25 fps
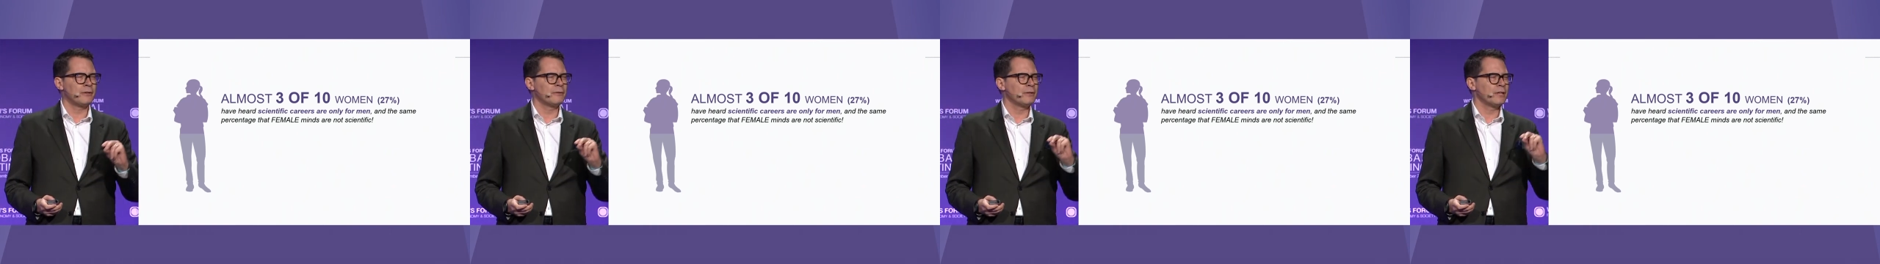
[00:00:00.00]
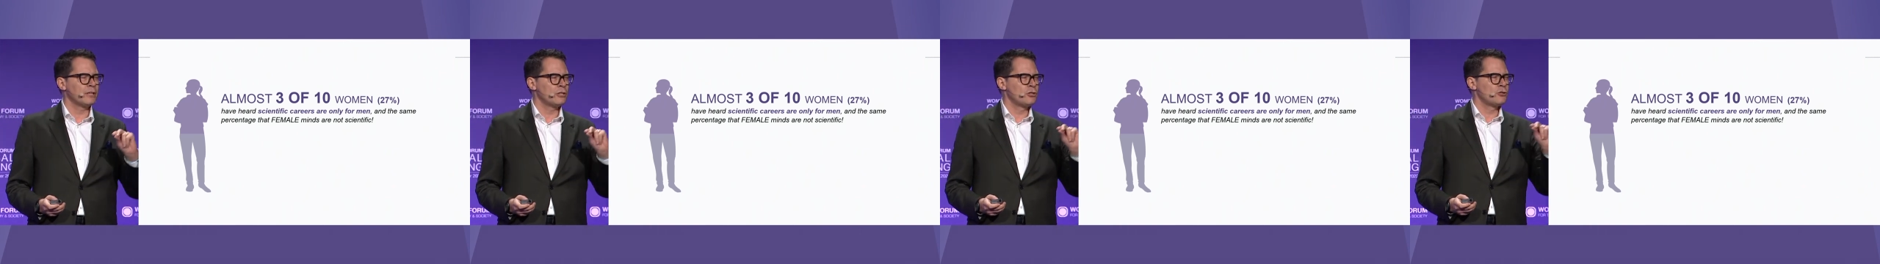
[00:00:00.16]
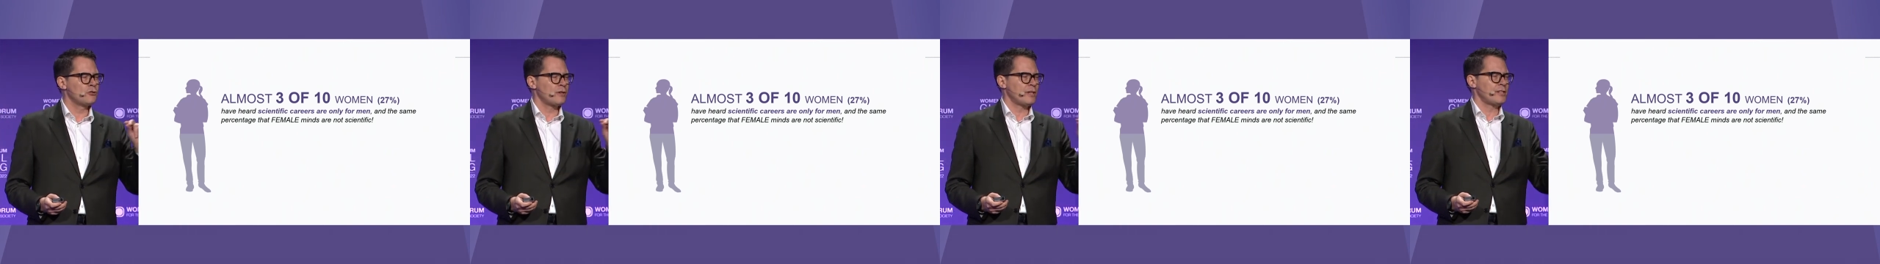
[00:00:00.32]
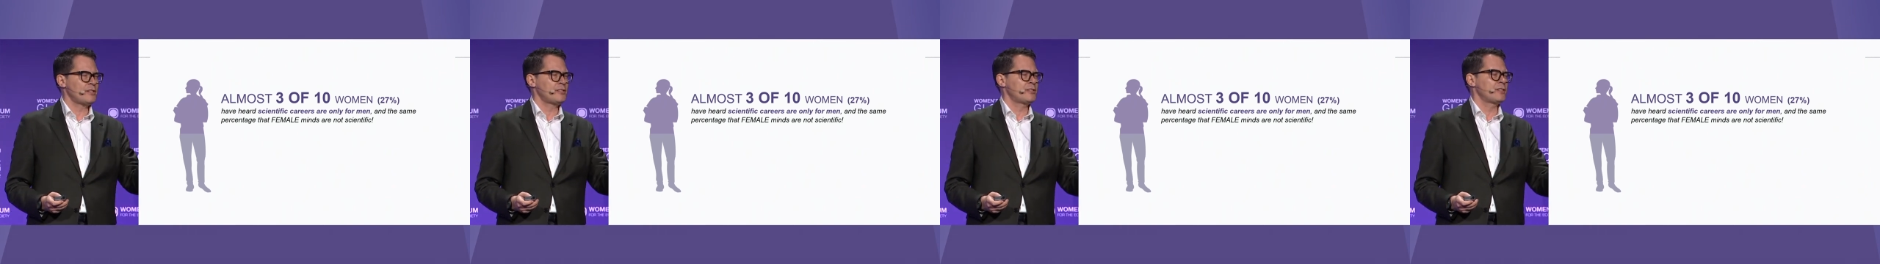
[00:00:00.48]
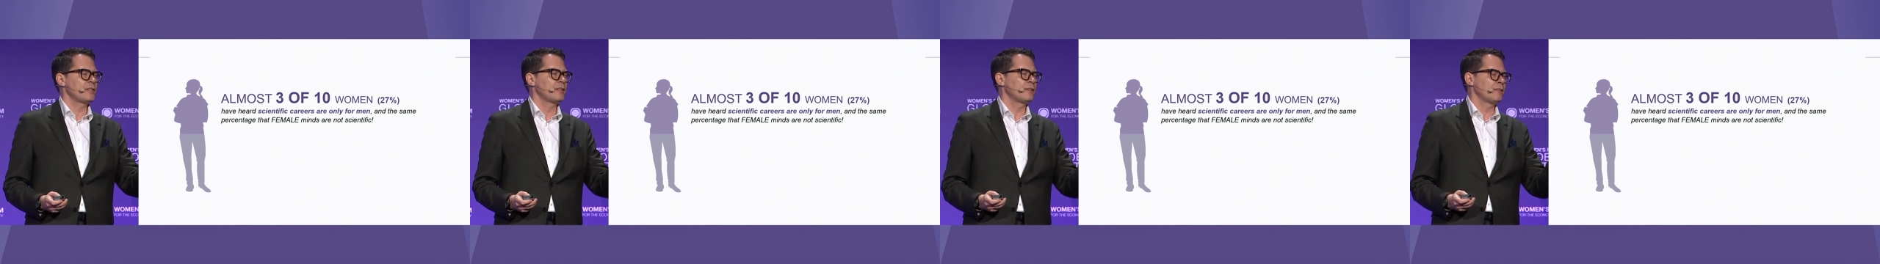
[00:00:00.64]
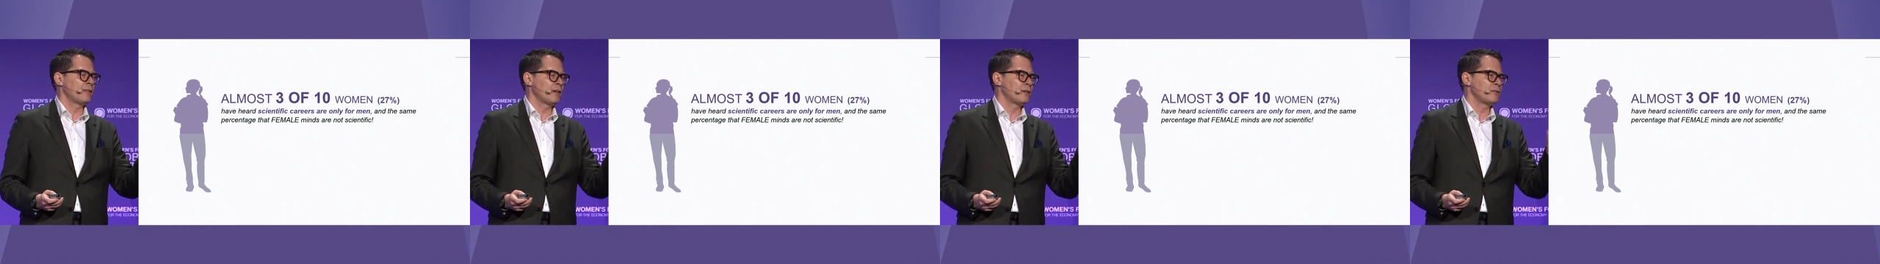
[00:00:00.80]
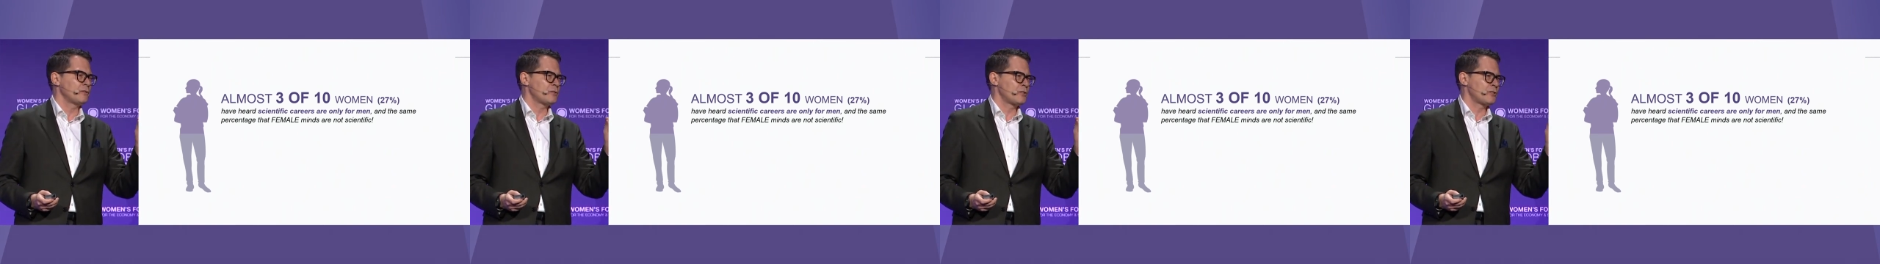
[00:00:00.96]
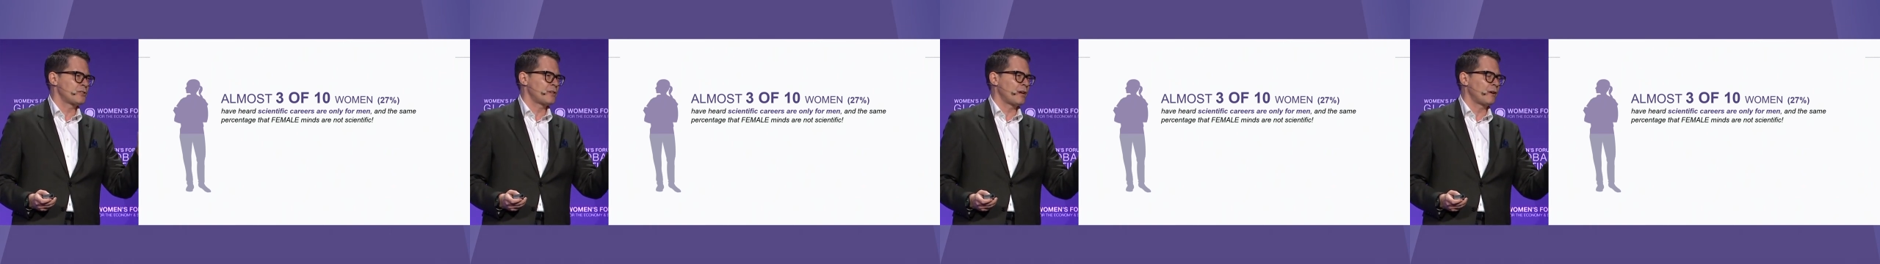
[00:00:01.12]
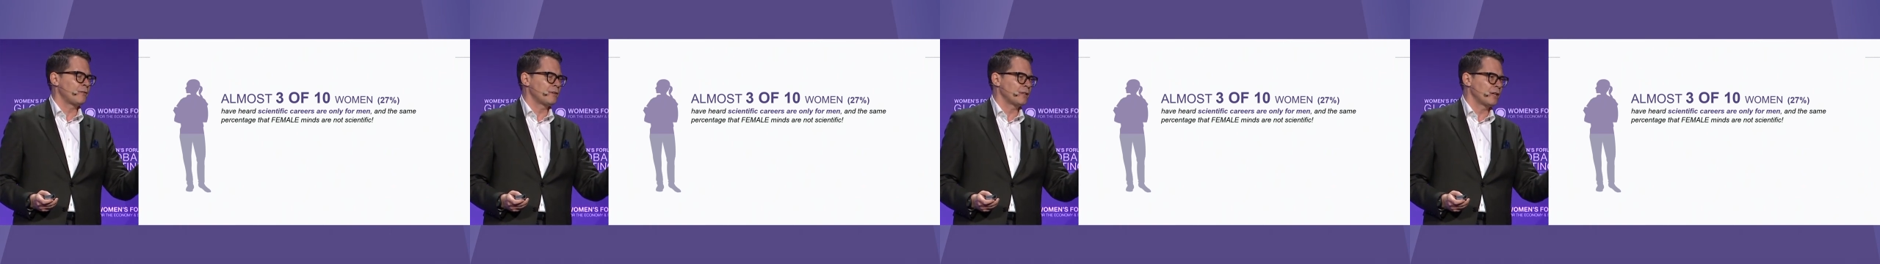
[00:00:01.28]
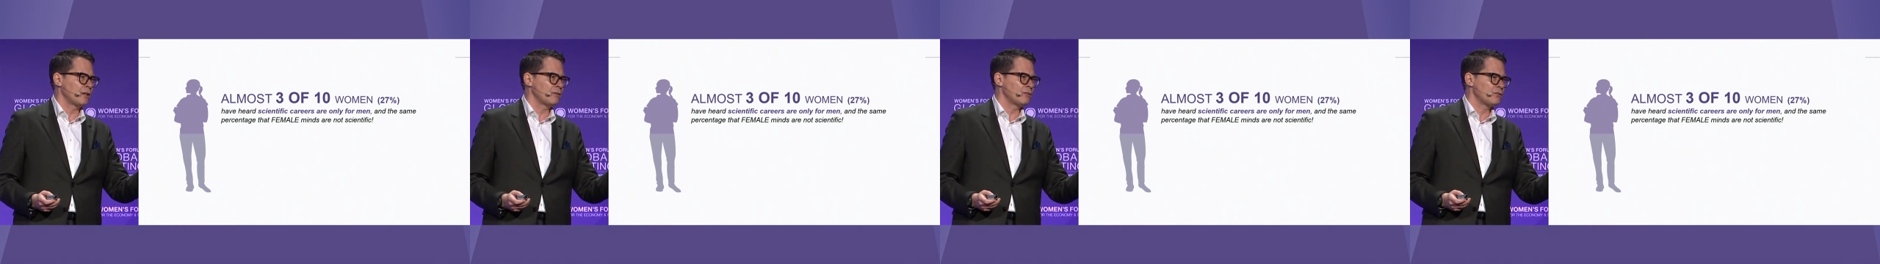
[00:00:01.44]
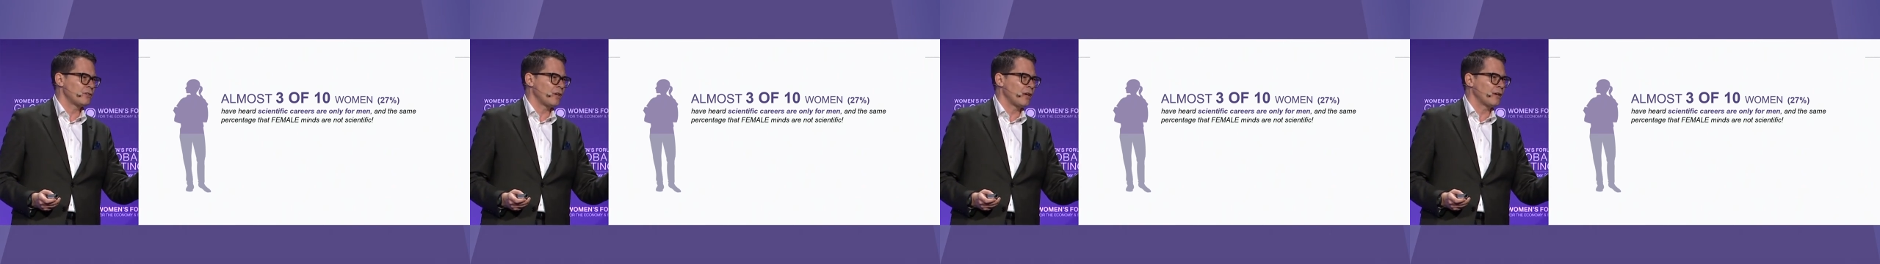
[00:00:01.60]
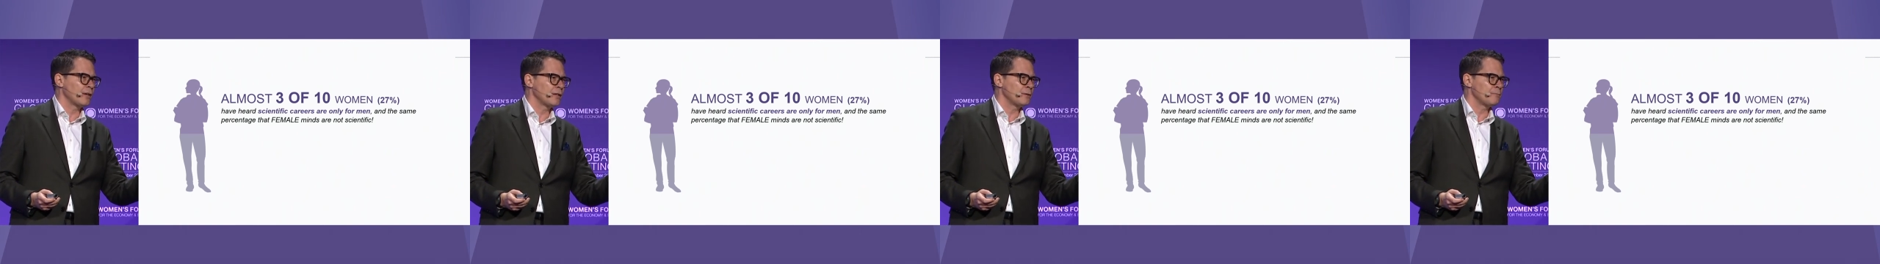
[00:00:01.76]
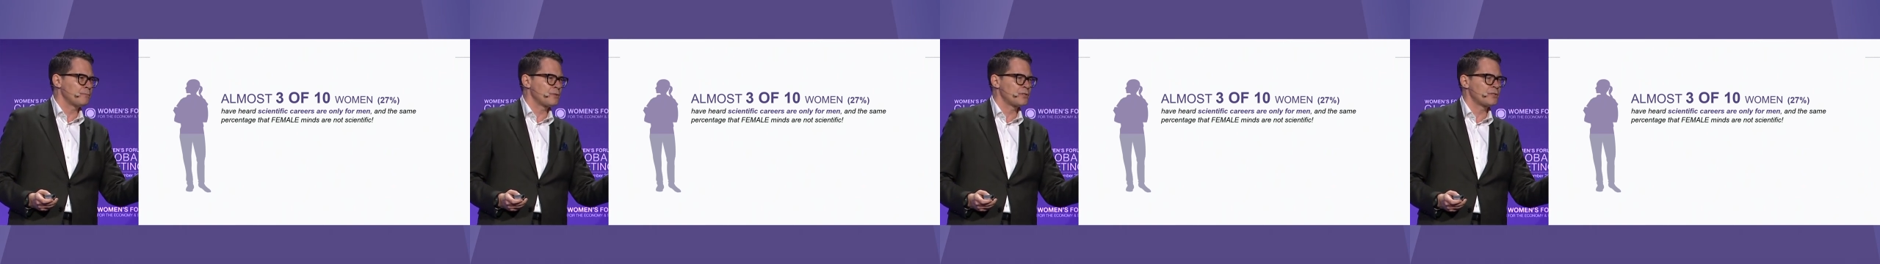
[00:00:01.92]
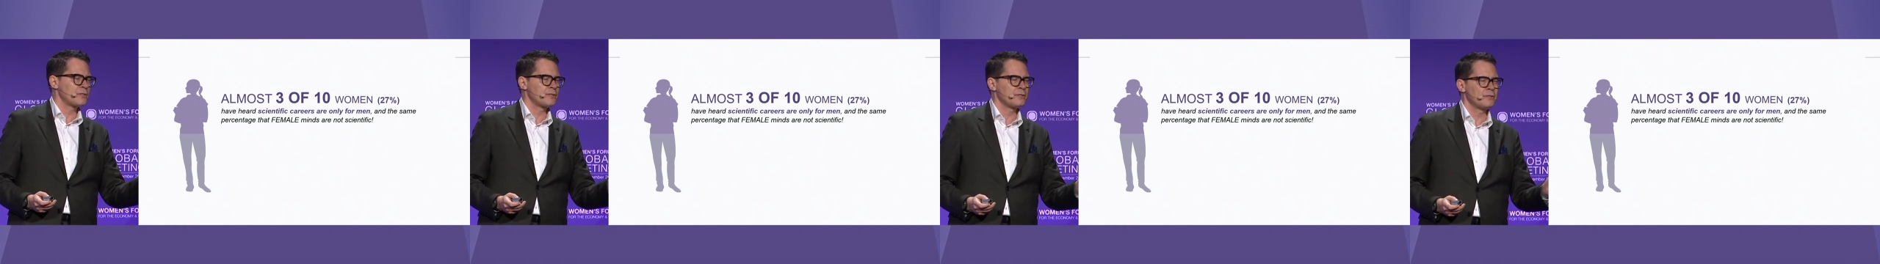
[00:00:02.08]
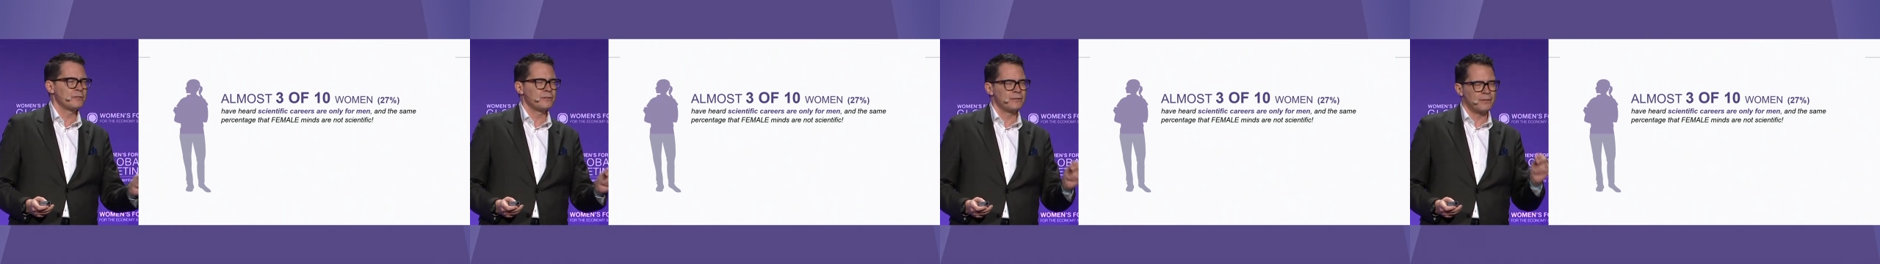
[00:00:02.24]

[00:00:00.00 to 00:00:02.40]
addressing those stereotypes